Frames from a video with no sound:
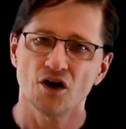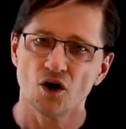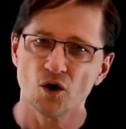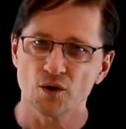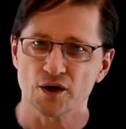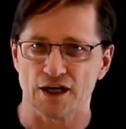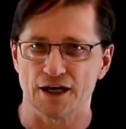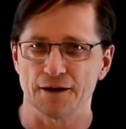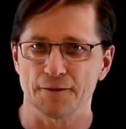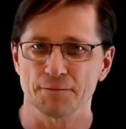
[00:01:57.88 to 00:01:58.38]

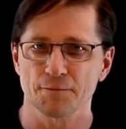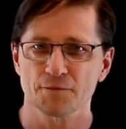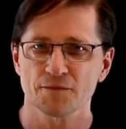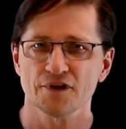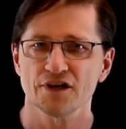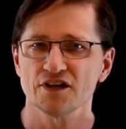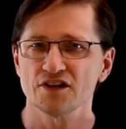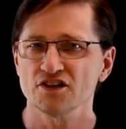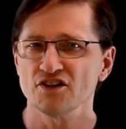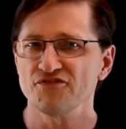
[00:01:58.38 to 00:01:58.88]
Okay,
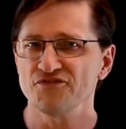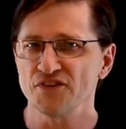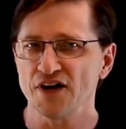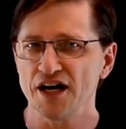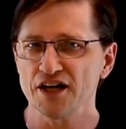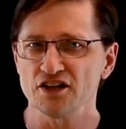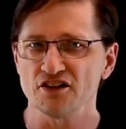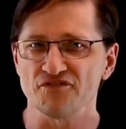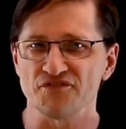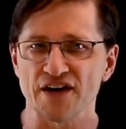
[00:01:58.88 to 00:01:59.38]
the
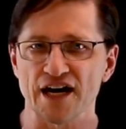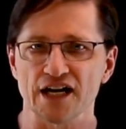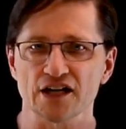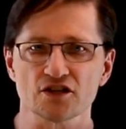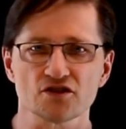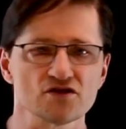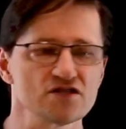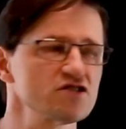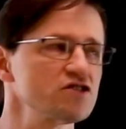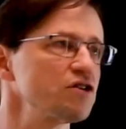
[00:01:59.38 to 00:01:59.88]
final
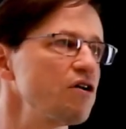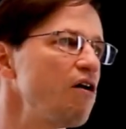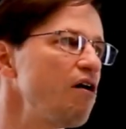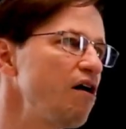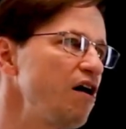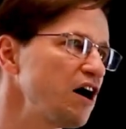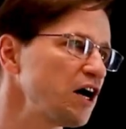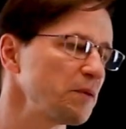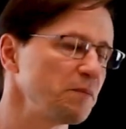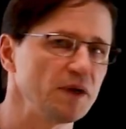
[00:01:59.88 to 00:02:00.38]
factor is to
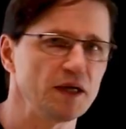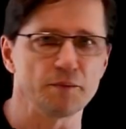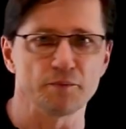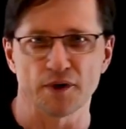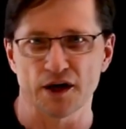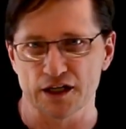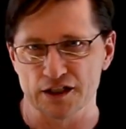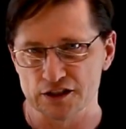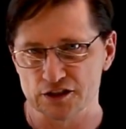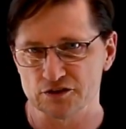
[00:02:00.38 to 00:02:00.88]
automate
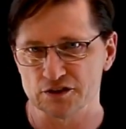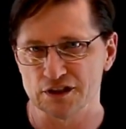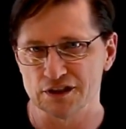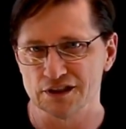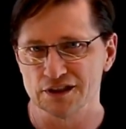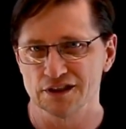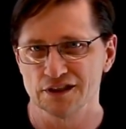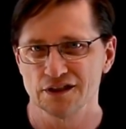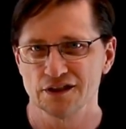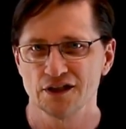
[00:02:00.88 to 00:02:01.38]

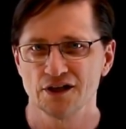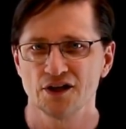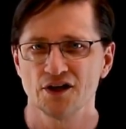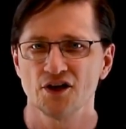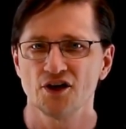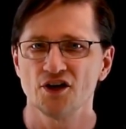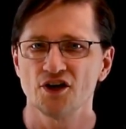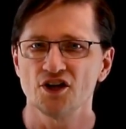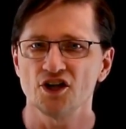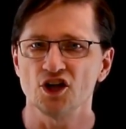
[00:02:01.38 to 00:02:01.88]
monitoring.
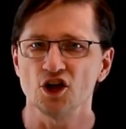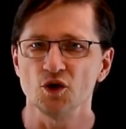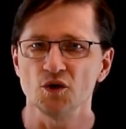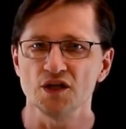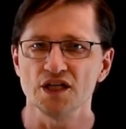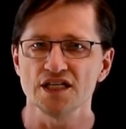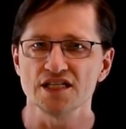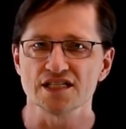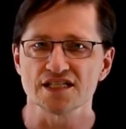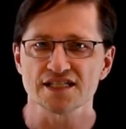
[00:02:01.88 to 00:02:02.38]
You
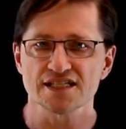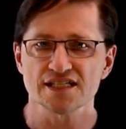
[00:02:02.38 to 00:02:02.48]
need to